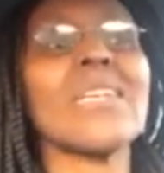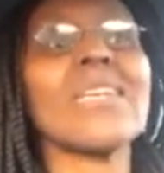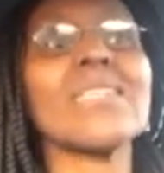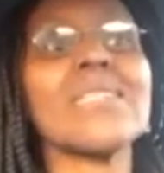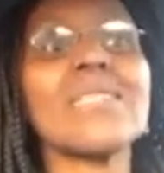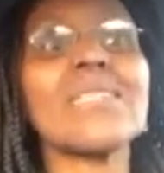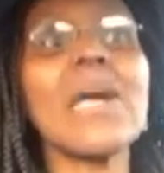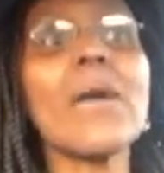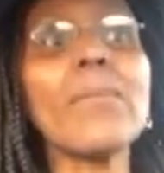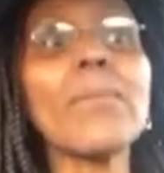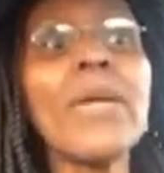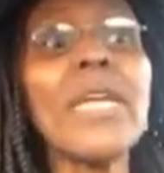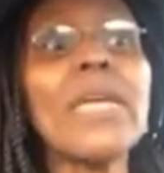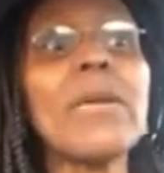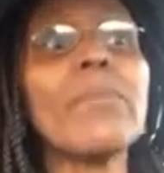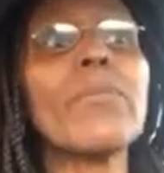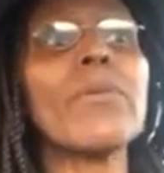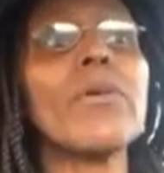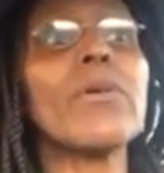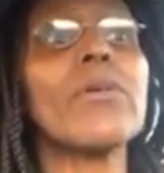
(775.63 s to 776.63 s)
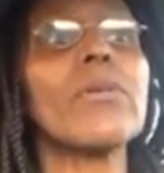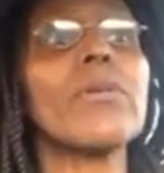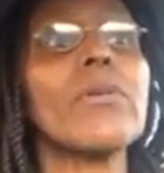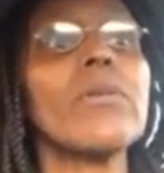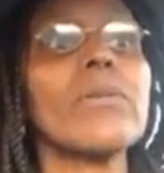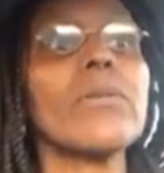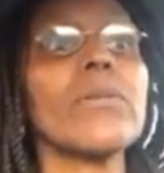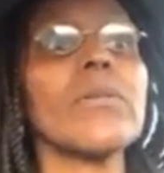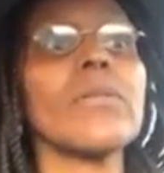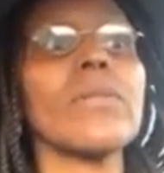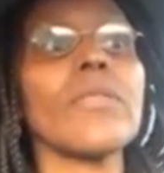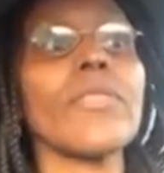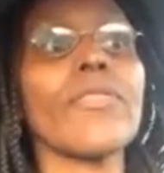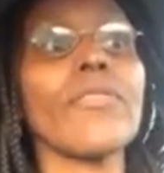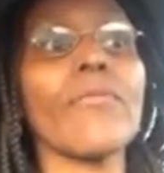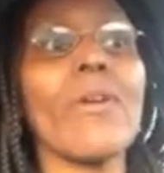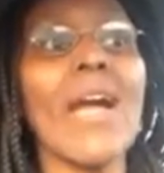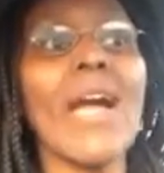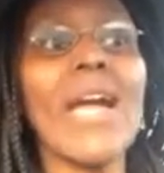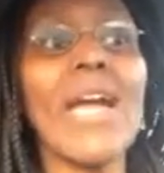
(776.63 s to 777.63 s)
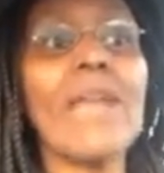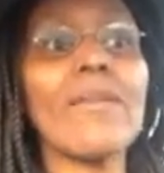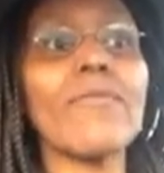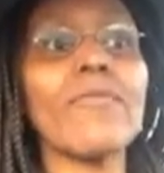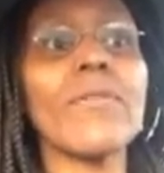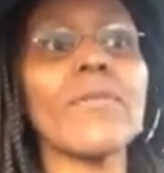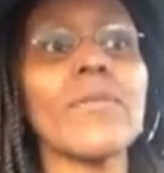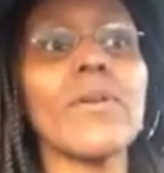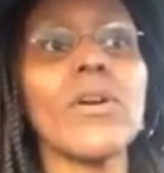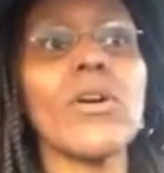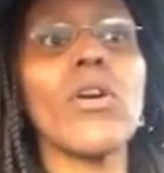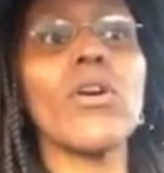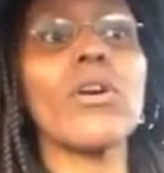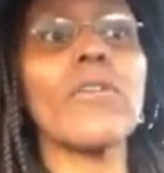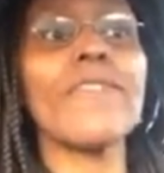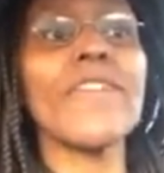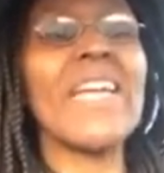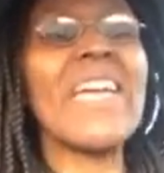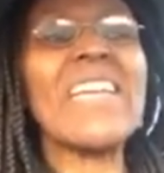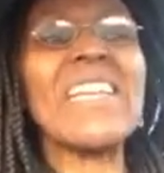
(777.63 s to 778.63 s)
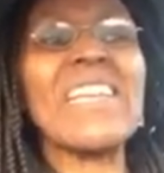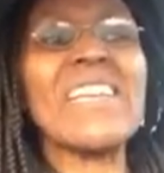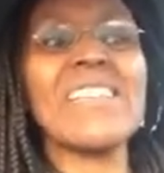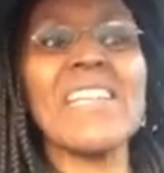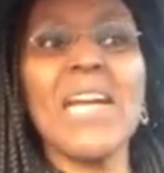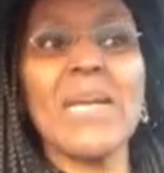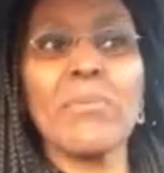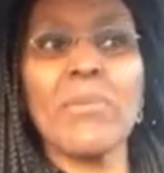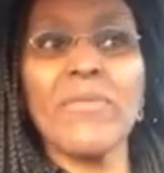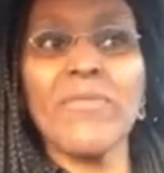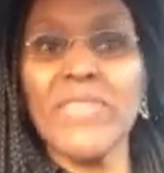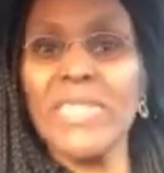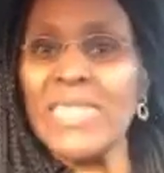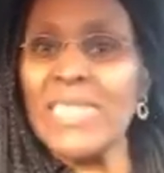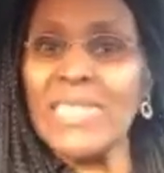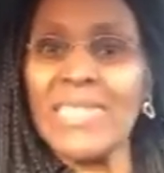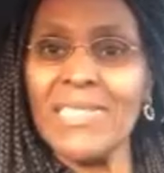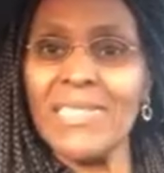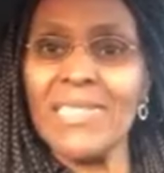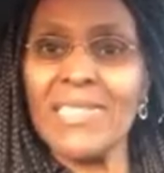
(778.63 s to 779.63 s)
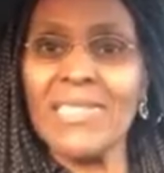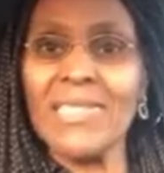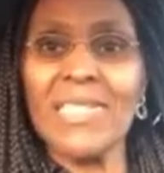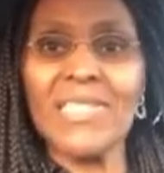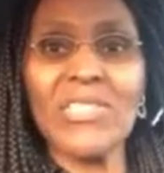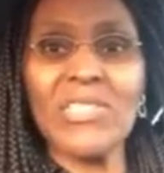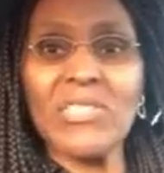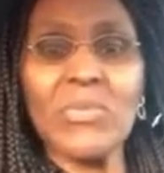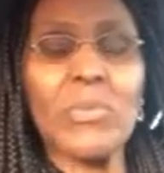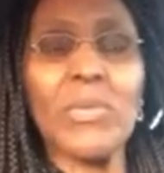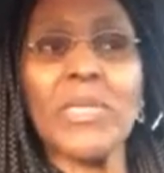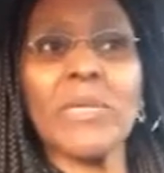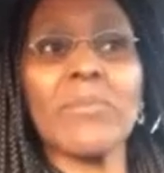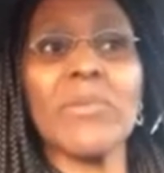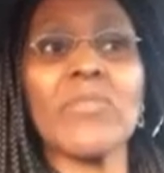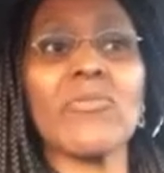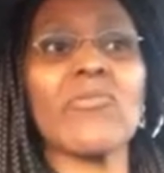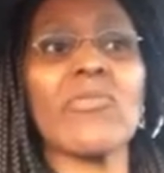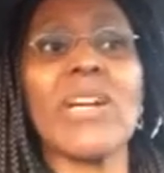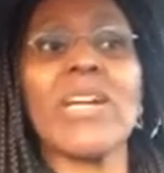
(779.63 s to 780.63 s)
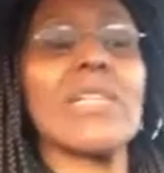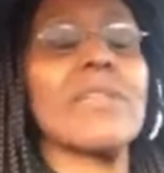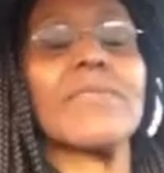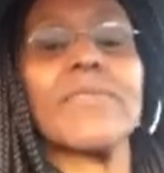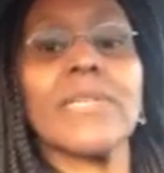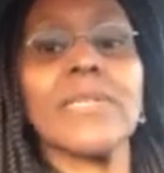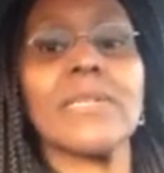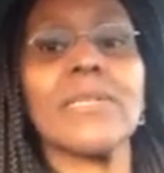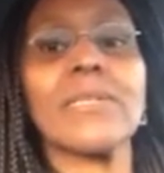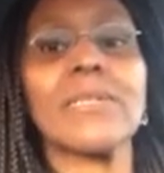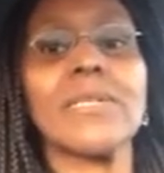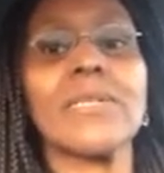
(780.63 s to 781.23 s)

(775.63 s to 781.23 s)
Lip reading: some people thrive off any type of attention. They just want to be relevant.